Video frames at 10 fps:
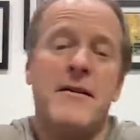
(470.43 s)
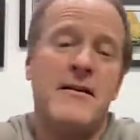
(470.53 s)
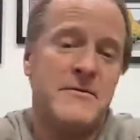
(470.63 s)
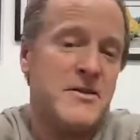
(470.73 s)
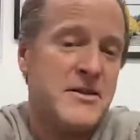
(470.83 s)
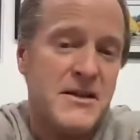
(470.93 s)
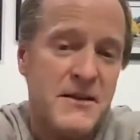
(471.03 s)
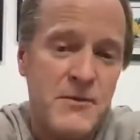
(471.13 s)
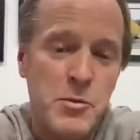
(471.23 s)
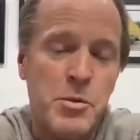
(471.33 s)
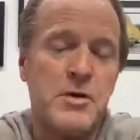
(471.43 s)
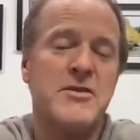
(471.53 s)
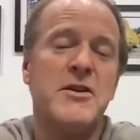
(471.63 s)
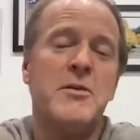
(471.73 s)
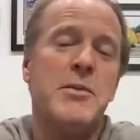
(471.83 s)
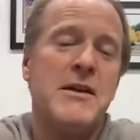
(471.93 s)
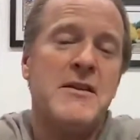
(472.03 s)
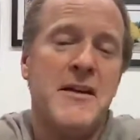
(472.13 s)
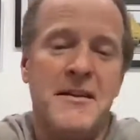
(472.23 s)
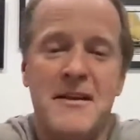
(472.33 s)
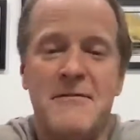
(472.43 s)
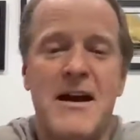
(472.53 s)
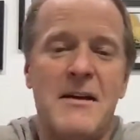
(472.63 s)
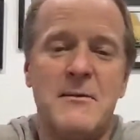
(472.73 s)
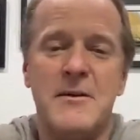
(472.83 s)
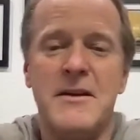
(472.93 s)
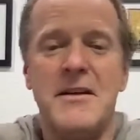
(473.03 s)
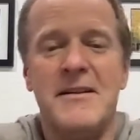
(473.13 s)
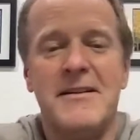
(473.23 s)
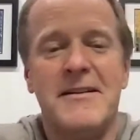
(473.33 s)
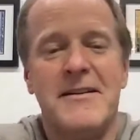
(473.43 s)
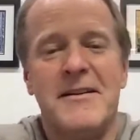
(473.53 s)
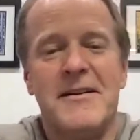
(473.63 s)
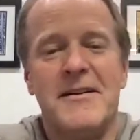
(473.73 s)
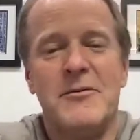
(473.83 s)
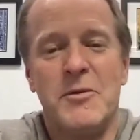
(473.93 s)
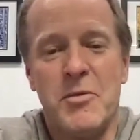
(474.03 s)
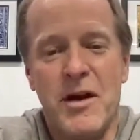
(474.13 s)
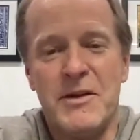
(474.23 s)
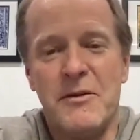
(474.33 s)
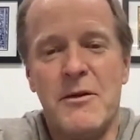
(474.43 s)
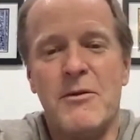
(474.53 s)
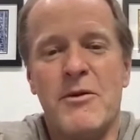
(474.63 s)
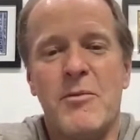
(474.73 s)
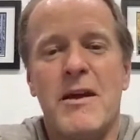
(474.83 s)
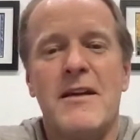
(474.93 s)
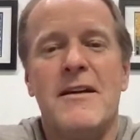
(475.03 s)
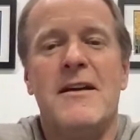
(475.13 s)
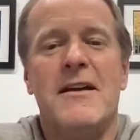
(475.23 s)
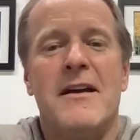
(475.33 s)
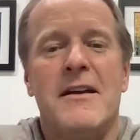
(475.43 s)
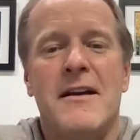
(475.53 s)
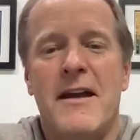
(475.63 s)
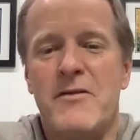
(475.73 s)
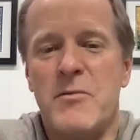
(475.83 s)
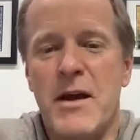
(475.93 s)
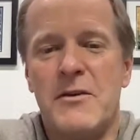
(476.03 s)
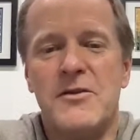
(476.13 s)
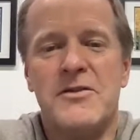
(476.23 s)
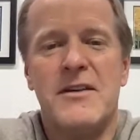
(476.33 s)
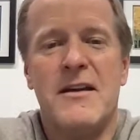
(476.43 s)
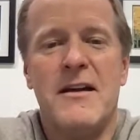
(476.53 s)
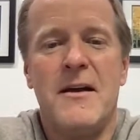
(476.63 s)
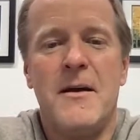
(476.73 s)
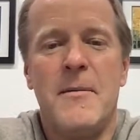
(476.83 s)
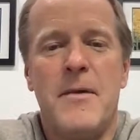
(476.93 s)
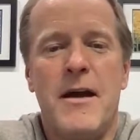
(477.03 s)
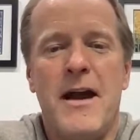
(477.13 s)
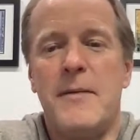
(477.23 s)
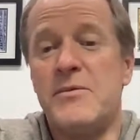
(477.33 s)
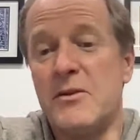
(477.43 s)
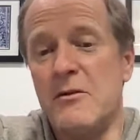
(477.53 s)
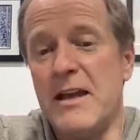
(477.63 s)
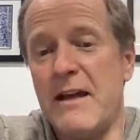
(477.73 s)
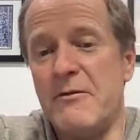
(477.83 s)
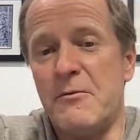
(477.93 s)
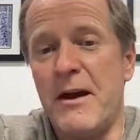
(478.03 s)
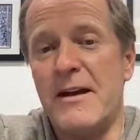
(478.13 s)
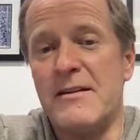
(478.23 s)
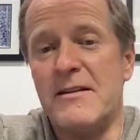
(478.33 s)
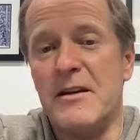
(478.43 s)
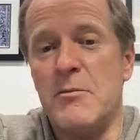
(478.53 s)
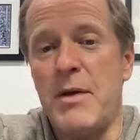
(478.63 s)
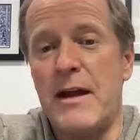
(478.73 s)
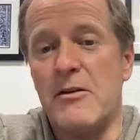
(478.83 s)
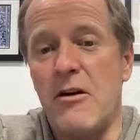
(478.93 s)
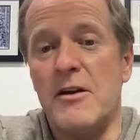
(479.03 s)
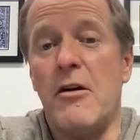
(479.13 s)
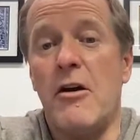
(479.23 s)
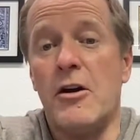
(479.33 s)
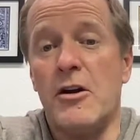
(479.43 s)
I'll just give you personal opinion. I think Valerie would probably agree with me. Heavy metals absolutely have a direct impact on our